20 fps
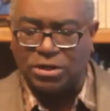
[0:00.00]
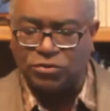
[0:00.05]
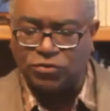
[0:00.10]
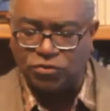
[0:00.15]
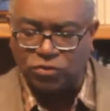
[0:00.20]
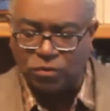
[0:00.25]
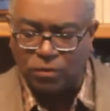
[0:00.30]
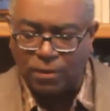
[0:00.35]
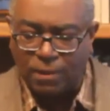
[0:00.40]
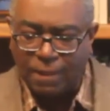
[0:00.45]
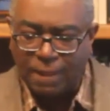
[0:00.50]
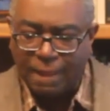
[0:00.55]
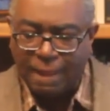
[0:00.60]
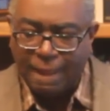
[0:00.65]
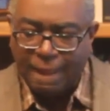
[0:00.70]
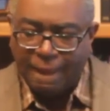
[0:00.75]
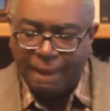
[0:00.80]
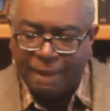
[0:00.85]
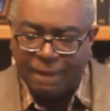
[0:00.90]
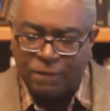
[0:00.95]
issue.
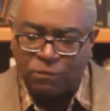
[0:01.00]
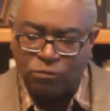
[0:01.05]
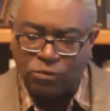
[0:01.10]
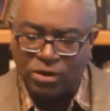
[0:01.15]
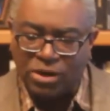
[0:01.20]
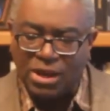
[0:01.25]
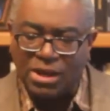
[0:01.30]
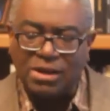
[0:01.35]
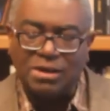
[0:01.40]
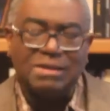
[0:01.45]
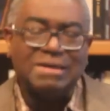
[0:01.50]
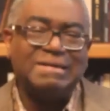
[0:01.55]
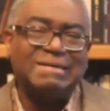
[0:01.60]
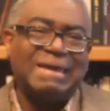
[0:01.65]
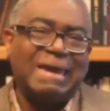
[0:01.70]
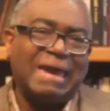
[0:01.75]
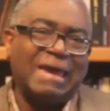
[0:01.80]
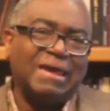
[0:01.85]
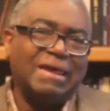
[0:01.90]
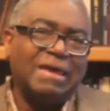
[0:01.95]
We're going to
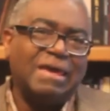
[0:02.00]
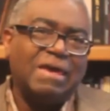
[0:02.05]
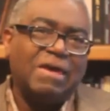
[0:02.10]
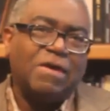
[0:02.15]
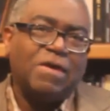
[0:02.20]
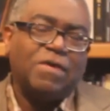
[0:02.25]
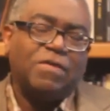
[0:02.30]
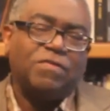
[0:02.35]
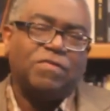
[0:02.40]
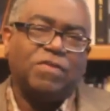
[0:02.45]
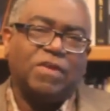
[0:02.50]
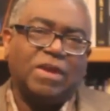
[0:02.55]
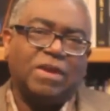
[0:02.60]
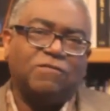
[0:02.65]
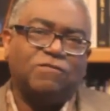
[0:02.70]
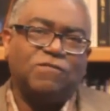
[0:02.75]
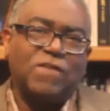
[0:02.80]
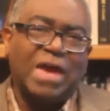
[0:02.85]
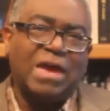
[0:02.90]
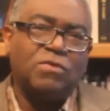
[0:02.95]
look at the
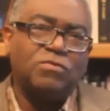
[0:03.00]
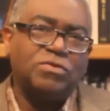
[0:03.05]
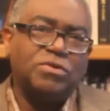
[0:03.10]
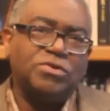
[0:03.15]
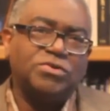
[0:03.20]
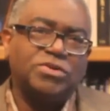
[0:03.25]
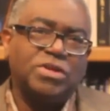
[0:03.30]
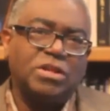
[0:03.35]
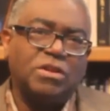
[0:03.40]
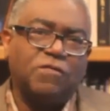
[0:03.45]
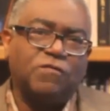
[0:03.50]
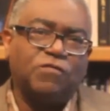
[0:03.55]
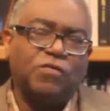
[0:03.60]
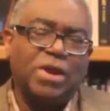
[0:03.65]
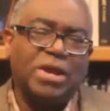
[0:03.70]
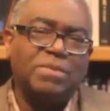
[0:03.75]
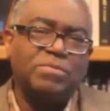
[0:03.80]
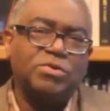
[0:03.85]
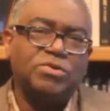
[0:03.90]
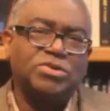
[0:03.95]
founders and the
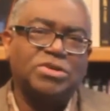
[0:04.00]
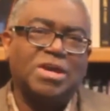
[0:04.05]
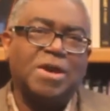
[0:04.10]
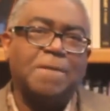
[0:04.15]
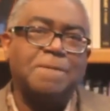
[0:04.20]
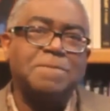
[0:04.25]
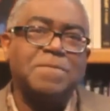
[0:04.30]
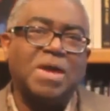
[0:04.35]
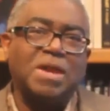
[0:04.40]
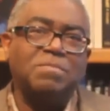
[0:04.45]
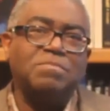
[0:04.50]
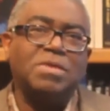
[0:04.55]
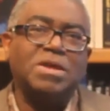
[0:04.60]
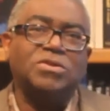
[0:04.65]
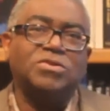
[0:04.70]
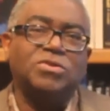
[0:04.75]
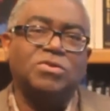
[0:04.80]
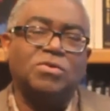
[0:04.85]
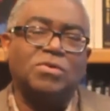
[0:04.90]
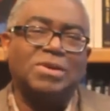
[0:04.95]
framers'
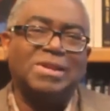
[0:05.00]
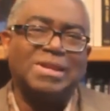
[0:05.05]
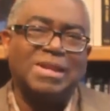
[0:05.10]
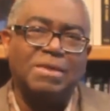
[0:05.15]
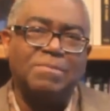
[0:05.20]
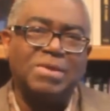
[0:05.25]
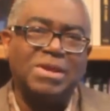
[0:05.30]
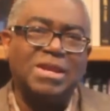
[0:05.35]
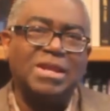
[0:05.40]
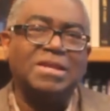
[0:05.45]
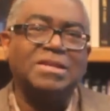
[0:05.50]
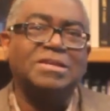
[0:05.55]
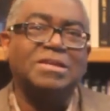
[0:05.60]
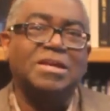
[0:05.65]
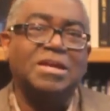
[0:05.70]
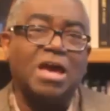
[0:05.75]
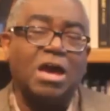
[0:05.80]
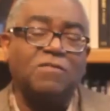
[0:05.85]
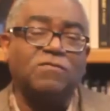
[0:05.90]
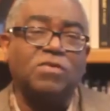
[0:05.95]
commitment to
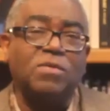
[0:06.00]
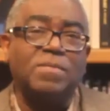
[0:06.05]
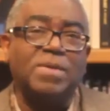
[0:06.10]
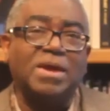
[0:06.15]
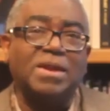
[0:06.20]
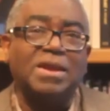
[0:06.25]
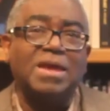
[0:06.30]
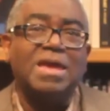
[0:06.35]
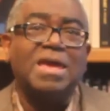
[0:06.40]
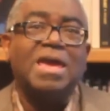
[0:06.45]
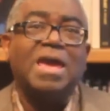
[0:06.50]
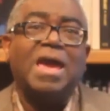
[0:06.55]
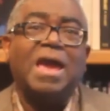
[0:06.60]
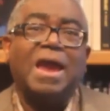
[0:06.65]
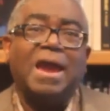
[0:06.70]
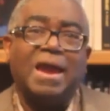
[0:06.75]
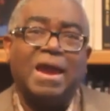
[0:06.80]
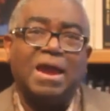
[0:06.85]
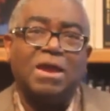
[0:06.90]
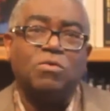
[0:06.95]
limited government
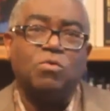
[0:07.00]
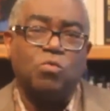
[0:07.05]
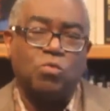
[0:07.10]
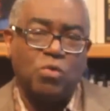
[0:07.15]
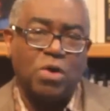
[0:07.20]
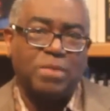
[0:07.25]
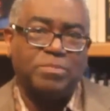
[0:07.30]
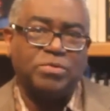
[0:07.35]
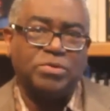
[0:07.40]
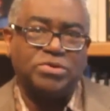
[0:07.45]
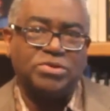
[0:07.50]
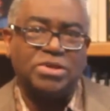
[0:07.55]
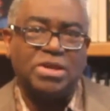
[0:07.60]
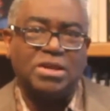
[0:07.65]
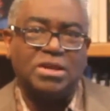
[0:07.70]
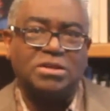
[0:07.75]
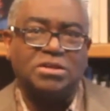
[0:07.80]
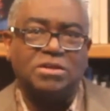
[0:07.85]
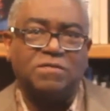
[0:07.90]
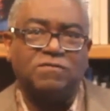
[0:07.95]
and
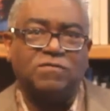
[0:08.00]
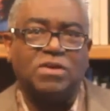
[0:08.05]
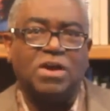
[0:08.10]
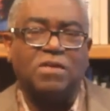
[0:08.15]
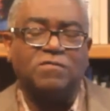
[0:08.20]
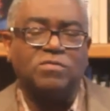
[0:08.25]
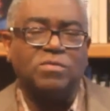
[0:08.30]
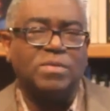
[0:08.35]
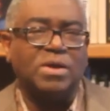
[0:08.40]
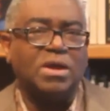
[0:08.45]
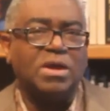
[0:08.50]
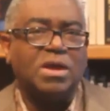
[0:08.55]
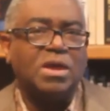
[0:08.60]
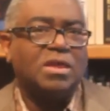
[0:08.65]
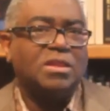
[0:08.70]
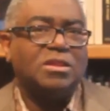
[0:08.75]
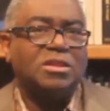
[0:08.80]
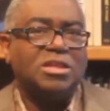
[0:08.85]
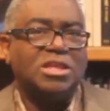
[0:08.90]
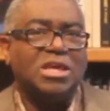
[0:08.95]
representative government.
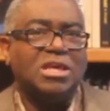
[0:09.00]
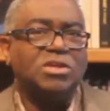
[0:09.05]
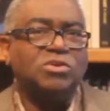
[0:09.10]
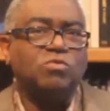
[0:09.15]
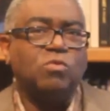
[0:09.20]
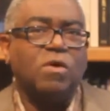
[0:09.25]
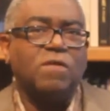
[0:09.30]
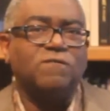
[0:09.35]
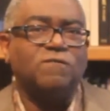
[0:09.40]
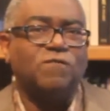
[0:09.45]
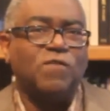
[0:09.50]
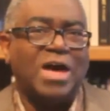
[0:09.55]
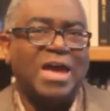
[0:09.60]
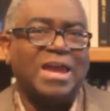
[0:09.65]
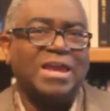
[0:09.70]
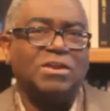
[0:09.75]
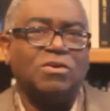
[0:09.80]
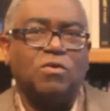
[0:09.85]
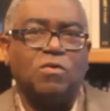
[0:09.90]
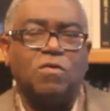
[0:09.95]
These were
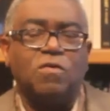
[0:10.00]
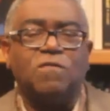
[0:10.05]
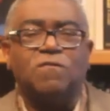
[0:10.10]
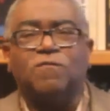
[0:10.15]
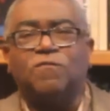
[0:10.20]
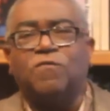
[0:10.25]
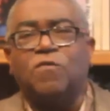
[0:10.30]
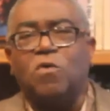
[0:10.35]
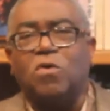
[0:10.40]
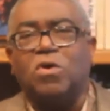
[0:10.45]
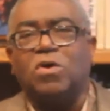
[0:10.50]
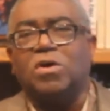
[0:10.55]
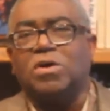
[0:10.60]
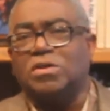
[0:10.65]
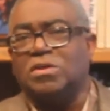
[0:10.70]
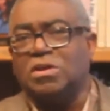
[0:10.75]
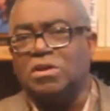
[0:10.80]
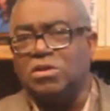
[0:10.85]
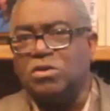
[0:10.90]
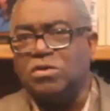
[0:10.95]
vital
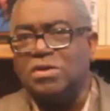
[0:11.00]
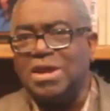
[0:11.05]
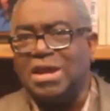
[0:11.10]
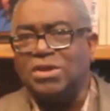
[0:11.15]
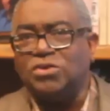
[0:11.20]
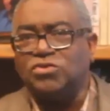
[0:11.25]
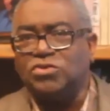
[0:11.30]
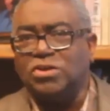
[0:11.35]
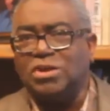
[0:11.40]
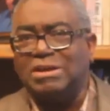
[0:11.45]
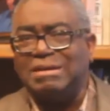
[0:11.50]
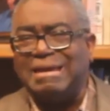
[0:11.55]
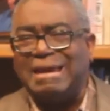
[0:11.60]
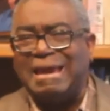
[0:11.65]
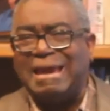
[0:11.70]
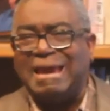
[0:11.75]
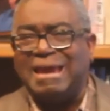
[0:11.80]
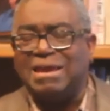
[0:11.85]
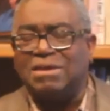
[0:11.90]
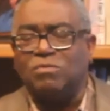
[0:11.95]
for the new nation
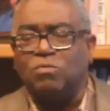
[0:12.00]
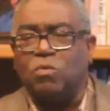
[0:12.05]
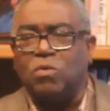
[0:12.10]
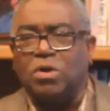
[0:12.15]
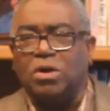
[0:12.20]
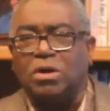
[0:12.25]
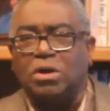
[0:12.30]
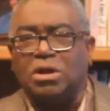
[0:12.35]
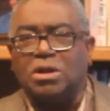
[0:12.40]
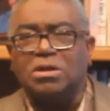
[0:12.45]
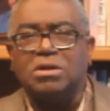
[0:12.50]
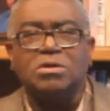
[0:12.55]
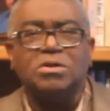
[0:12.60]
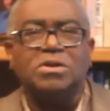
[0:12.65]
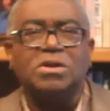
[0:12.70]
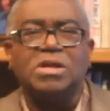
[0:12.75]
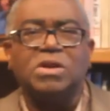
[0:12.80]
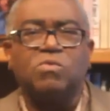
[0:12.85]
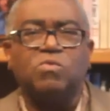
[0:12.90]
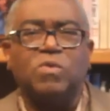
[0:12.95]
and were
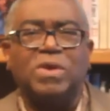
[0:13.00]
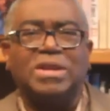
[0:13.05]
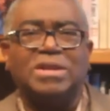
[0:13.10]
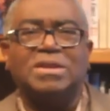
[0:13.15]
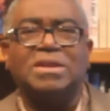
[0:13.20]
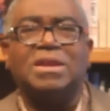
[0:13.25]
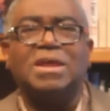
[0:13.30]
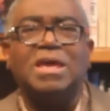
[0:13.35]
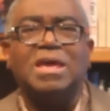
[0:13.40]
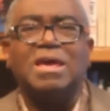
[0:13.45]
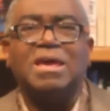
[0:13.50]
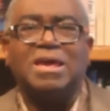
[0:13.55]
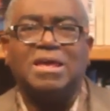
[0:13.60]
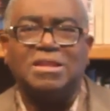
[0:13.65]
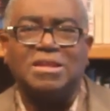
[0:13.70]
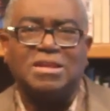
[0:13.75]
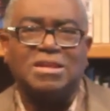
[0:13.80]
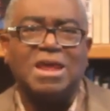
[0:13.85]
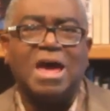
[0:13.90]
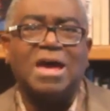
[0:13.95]
clearly written
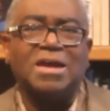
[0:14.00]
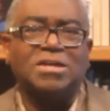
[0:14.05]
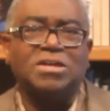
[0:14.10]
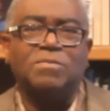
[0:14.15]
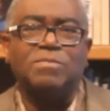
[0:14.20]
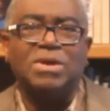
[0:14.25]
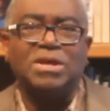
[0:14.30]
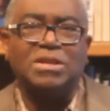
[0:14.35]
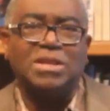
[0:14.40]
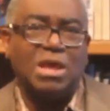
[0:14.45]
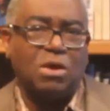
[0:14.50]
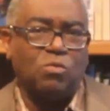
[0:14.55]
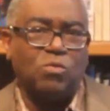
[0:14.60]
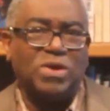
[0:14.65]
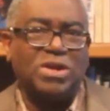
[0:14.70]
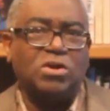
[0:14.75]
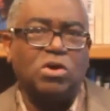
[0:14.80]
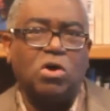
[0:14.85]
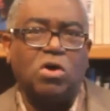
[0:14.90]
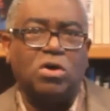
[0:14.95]
in the document that
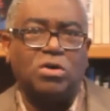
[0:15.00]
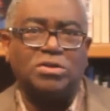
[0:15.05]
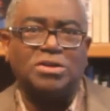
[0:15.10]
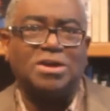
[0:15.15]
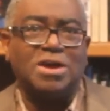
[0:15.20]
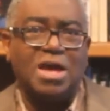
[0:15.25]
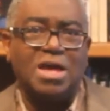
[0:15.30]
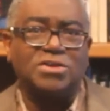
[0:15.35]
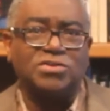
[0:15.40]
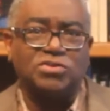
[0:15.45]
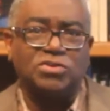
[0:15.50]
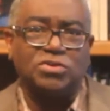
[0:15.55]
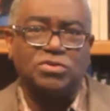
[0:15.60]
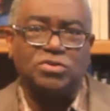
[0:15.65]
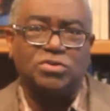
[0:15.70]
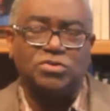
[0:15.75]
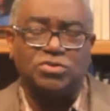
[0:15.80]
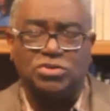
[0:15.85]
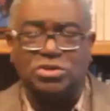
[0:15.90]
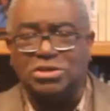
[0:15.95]
we call the
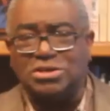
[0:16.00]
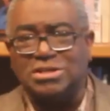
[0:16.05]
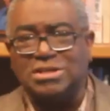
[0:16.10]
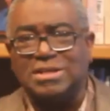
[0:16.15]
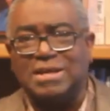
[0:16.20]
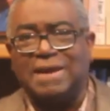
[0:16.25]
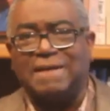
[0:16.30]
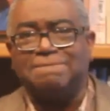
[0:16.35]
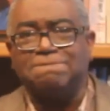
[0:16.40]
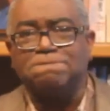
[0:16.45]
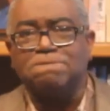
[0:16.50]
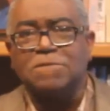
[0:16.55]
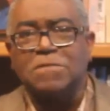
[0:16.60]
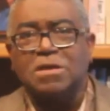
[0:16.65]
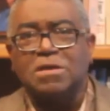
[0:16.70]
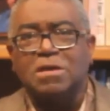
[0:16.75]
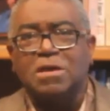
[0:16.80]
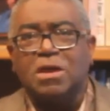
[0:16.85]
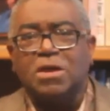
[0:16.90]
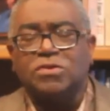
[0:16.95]
Constitution today.
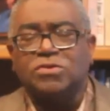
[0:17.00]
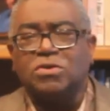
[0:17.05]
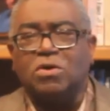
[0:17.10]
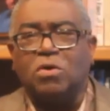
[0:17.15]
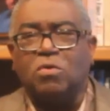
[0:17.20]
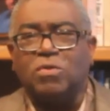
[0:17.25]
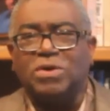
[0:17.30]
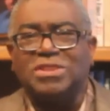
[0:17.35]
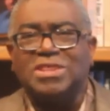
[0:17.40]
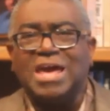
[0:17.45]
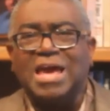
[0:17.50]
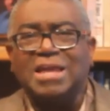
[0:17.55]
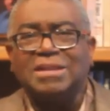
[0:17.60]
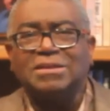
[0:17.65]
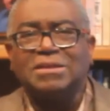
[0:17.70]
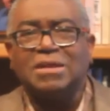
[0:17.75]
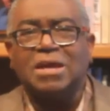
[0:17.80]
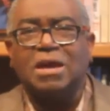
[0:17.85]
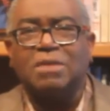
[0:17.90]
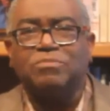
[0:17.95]
So, with
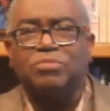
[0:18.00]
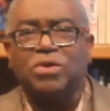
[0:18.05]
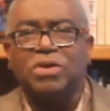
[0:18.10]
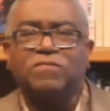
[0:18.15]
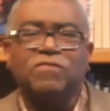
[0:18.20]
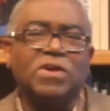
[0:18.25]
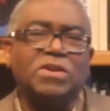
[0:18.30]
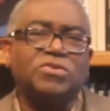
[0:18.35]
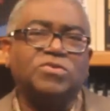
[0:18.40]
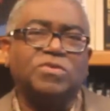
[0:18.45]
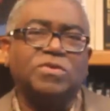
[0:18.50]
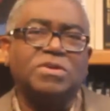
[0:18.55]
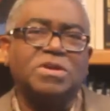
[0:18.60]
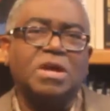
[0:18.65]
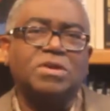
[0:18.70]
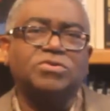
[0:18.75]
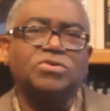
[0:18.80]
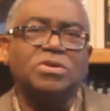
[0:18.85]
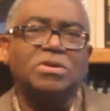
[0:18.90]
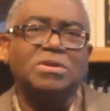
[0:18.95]
that uh, brief
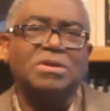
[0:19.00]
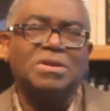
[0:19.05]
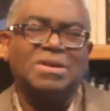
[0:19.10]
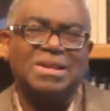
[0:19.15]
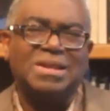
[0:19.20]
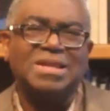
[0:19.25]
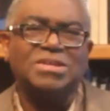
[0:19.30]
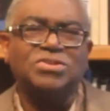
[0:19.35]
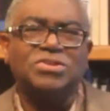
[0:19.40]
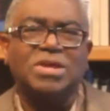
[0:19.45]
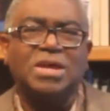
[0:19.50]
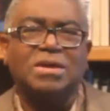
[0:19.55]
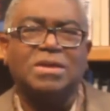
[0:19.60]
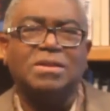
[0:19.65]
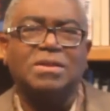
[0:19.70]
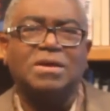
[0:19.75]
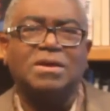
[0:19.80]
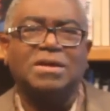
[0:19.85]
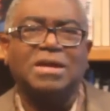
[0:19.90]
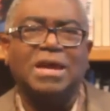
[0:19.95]
introduction, let's take a
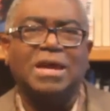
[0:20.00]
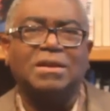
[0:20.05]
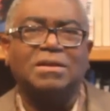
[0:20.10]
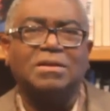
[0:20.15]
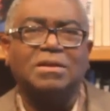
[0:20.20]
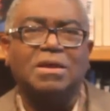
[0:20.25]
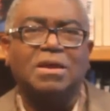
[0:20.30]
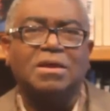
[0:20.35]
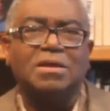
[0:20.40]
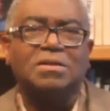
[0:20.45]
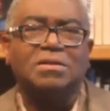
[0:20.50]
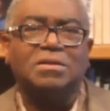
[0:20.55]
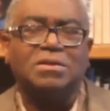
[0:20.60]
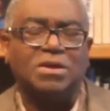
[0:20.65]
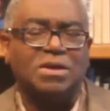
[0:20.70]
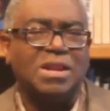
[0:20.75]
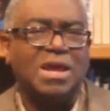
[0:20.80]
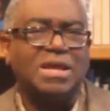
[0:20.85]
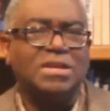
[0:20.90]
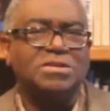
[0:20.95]
look at the
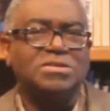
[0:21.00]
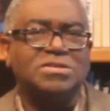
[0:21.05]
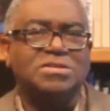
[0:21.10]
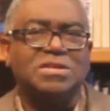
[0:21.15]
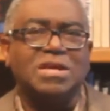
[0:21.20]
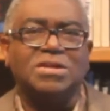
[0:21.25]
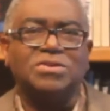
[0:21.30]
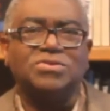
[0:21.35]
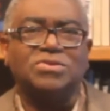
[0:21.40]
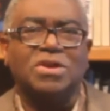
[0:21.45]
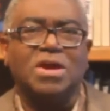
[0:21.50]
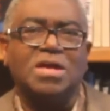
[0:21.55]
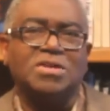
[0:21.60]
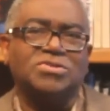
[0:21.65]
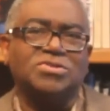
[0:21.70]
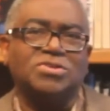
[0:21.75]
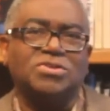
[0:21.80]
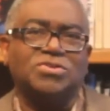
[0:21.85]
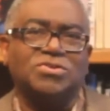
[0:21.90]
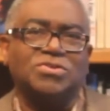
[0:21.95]
United States
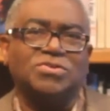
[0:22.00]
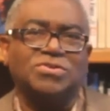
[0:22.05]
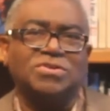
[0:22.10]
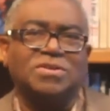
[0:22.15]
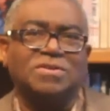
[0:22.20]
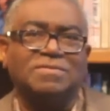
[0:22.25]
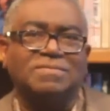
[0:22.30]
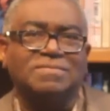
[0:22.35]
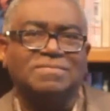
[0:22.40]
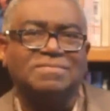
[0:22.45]
Constitution.